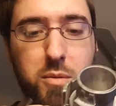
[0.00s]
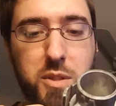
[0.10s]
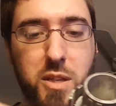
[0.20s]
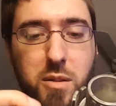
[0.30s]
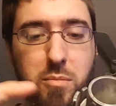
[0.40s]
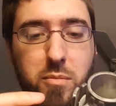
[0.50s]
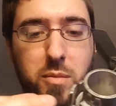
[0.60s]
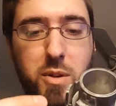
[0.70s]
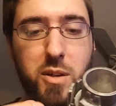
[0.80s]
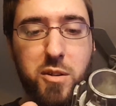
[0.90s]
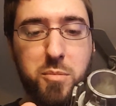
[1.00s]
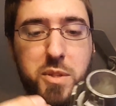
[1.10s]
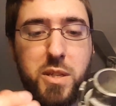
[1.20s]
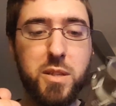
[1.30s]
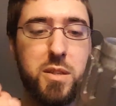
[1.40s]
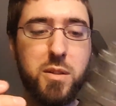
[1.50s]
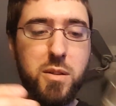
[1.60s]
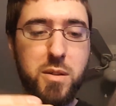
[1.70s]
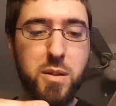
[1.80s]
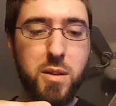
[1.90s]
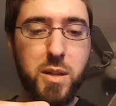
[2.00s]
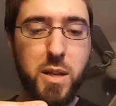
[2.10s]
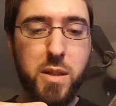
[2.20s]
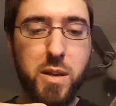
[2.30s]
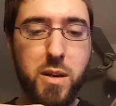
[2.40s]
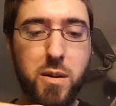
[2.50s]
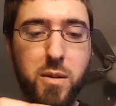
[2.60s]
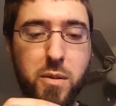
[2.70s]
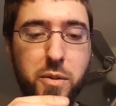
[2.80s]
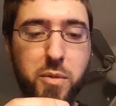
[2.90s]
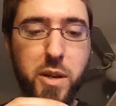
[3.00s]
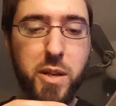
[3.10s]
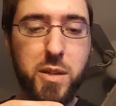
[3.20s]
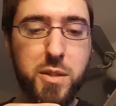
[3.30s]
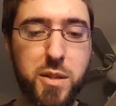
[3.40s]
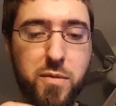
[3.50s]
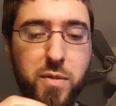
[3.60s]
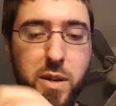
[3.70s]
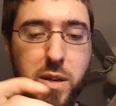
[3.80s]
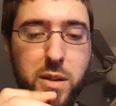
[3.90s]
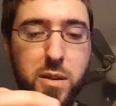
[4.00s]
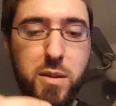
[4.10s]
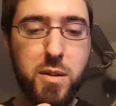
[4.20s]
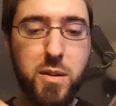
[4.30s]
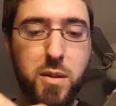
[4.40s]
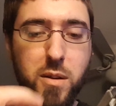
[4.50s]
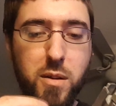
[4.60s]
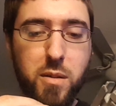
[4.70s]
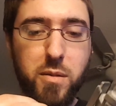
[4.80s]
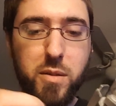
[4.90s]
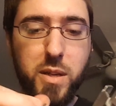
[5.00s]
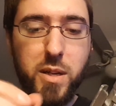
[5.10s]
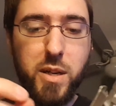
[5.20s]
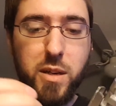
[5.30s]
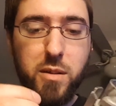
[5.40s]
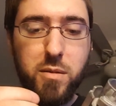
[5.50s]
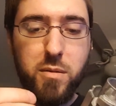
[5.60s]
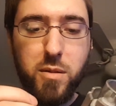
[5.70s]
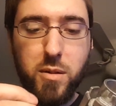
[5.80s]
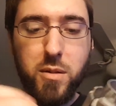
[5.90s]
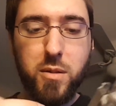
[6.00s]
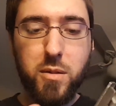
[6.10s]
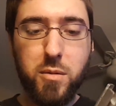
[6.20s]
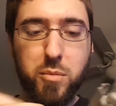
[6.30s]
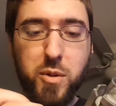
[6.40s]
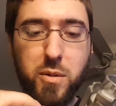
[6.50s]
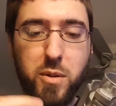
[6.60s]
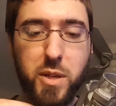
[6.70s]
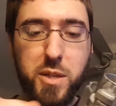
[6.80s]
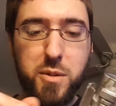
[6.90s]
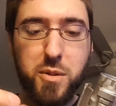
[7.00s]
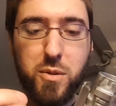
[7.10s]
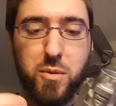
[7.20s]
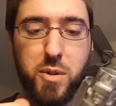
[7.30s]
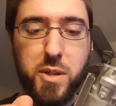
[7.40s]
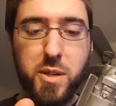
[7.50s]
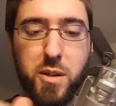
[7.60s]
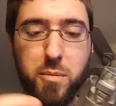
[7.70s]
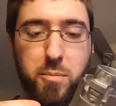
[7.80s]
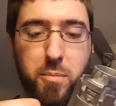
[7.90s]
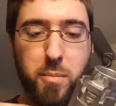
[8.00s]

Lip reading: I'm 100% certain that they are all threading in just fine, then I put a little extra torque on them.